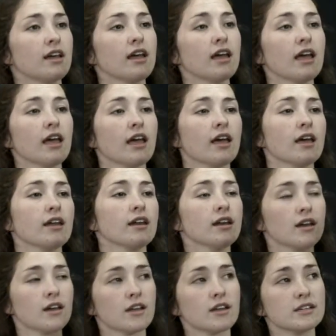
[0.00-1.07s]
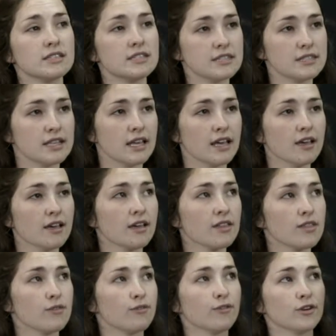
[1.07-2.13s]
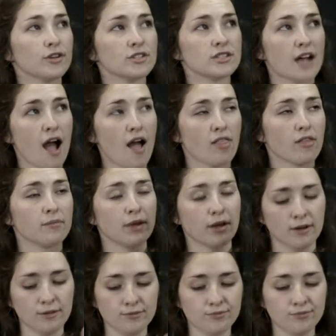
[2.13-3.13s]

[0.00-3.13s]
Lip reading: in C, in the first column here.